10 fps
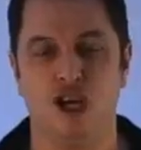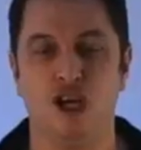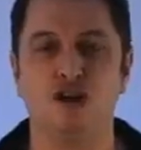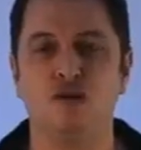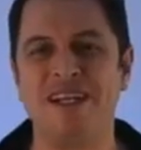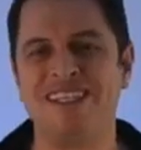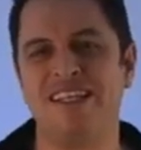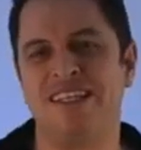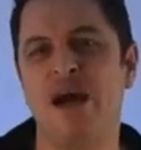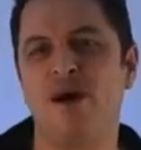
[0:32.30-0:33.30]
Your spectator
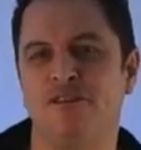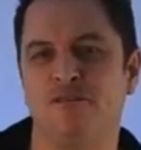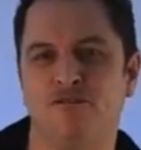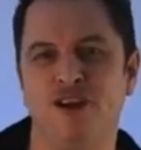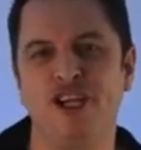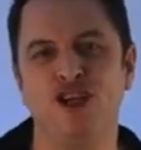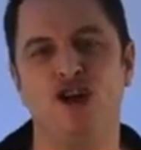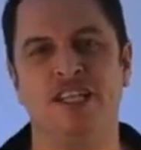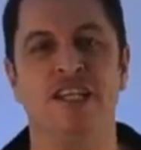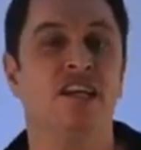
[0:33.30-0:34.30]
now has a free
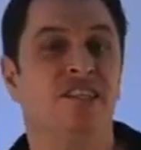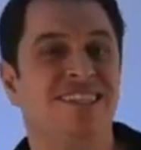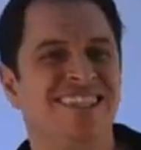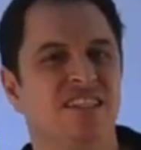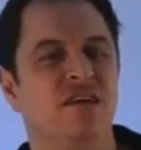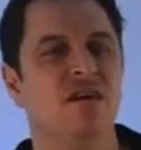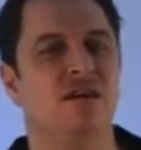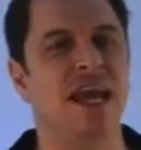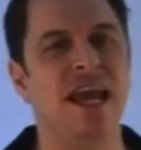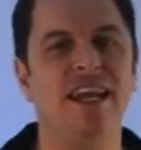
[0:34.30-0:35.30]
choice to discard
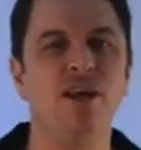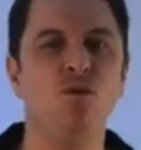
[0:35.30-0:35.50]
any